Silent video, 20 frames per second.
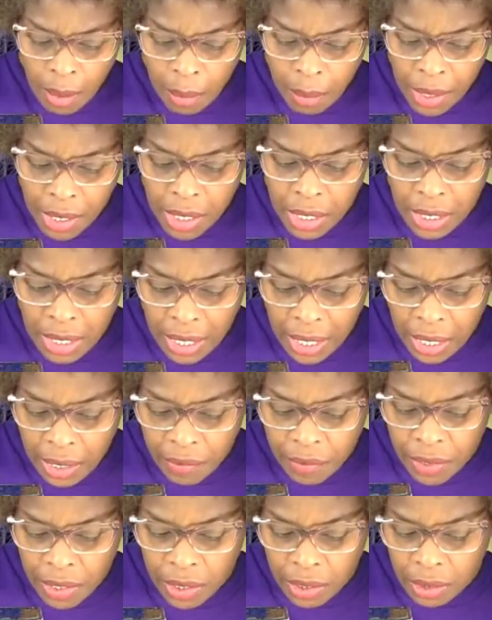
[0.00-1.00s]
But in the
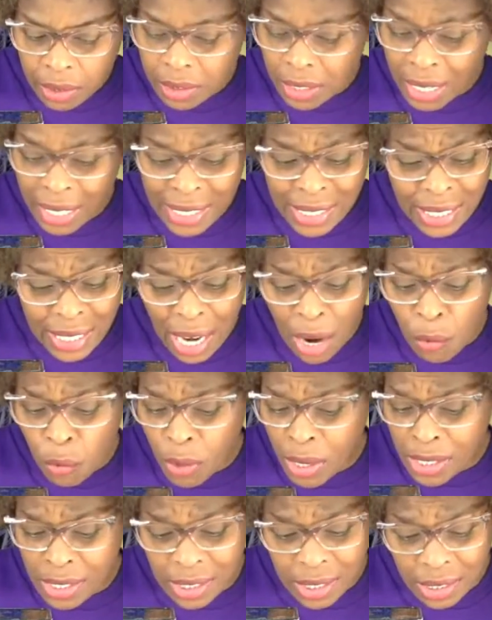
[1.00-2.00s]
evening, like I said, I
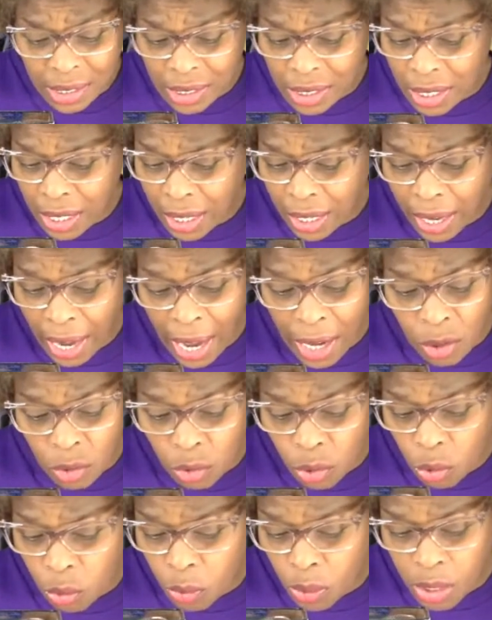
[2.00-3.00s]
rested today. I don't
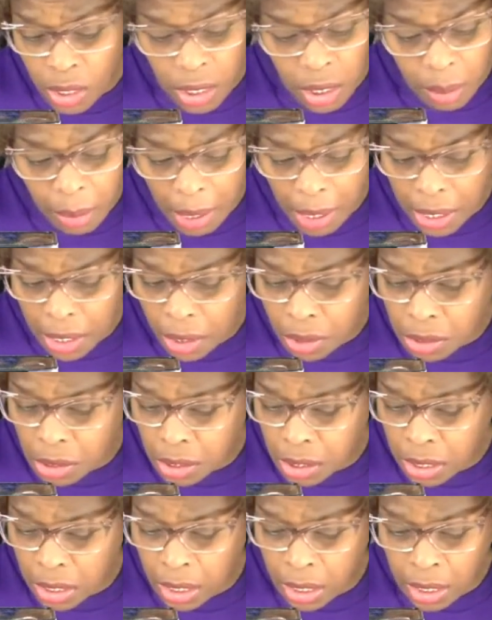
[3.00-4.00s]
know what anybody else
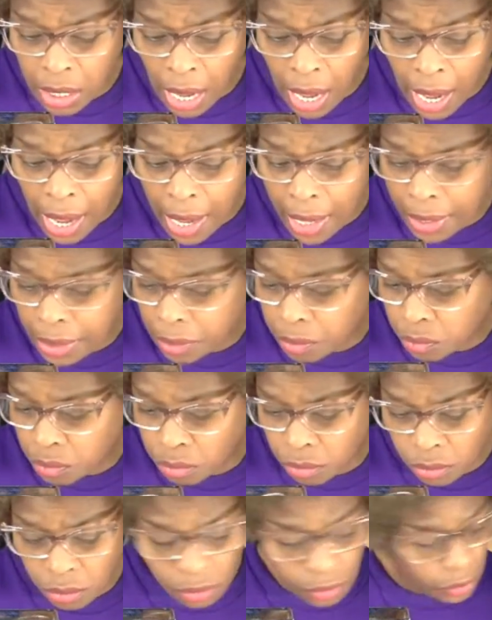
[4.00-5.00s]
did. I
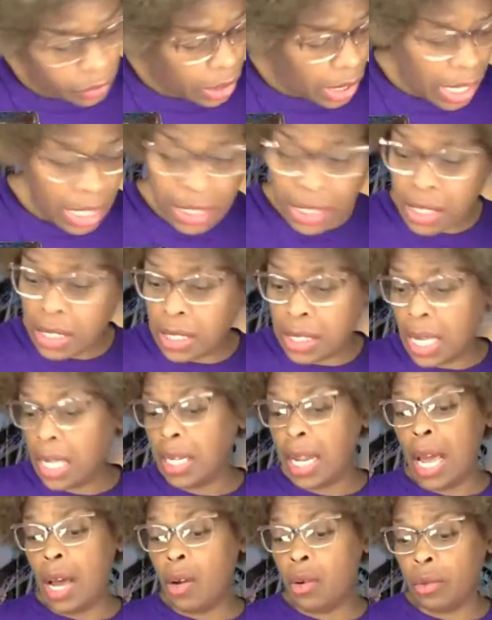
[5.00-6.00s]
had to
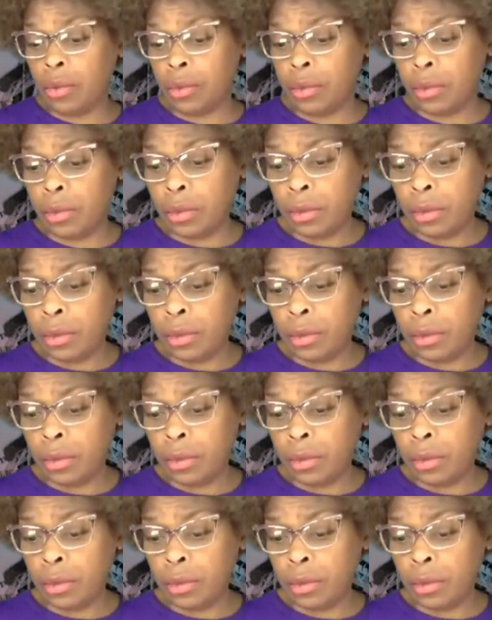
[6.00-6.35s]
sit down.